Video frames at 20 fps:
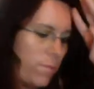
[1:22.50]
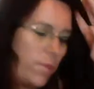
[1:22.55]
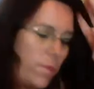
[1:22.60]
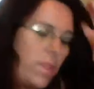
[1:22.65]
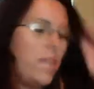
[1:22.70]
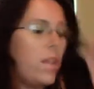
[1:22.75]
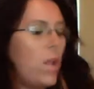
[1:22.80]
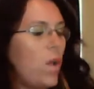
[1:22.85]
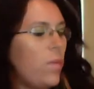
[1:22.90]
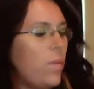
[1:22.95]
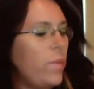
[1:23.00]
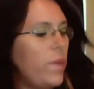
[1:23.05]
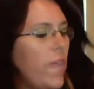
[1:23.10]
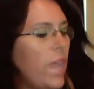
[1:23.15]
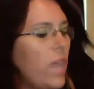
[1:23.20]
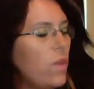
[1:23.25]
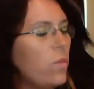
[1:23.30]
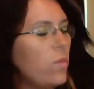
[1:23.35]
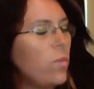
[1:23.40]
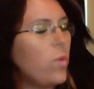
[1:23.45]
It all
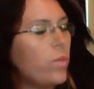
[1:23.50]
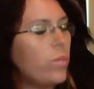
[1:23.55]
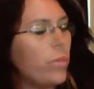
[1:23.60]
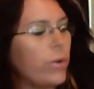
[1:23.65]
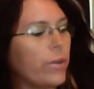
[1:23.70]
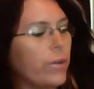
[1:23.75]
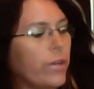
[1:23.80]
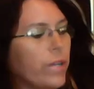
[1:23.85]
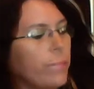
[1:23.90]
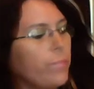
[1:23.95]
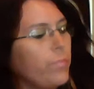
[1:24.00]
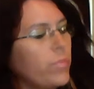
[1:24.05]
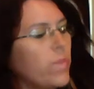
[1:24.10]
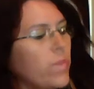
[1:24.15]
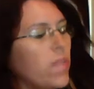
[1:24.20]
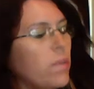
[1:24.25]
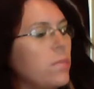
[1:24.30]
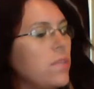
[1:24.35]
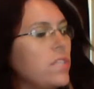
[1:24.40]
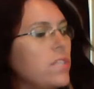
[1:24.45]
began one morning.
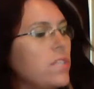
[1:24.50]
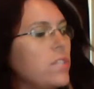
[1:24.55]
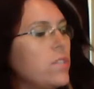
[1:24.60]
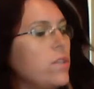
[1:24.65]
Mr.